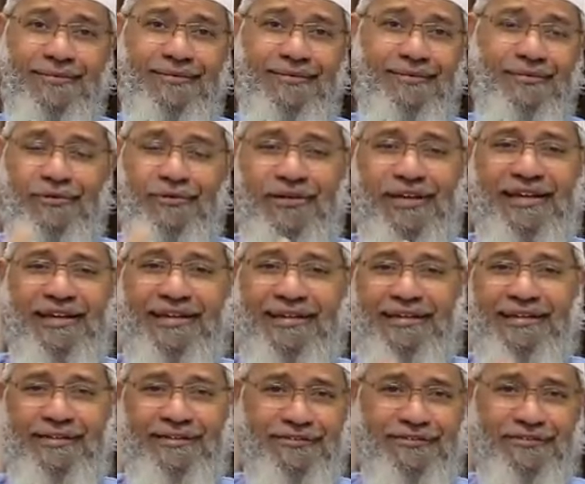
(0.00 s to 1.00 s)
you will get at
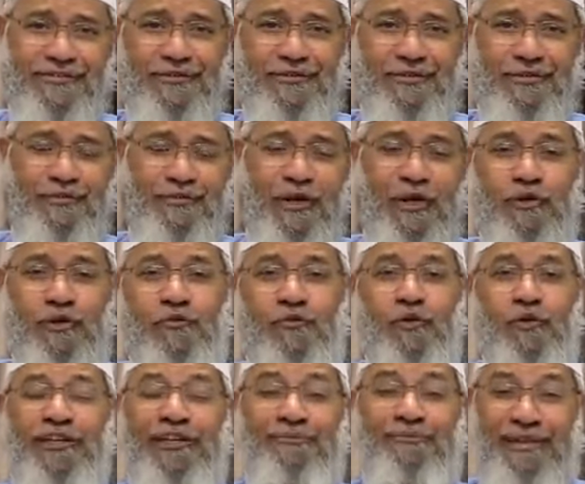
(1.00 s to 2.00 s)
least 12 to
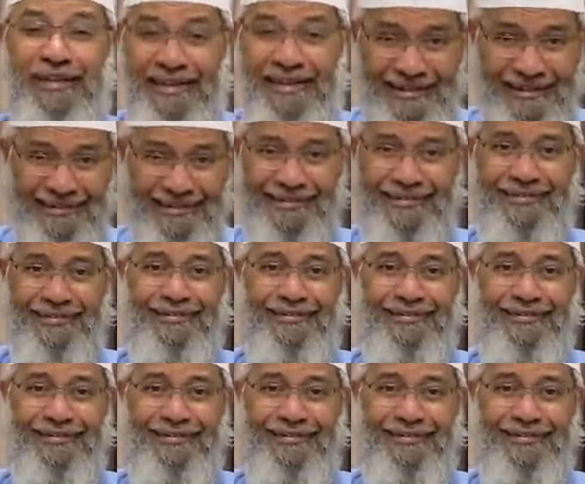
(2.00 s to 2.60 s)
14 million,